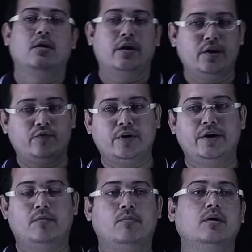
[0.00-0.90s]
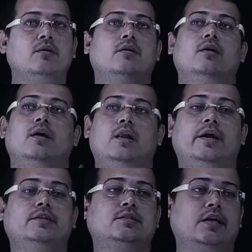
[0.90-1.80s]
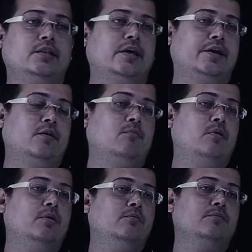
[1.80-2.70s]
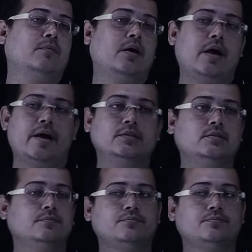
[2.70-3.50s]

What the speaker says: different number. Let's take that number as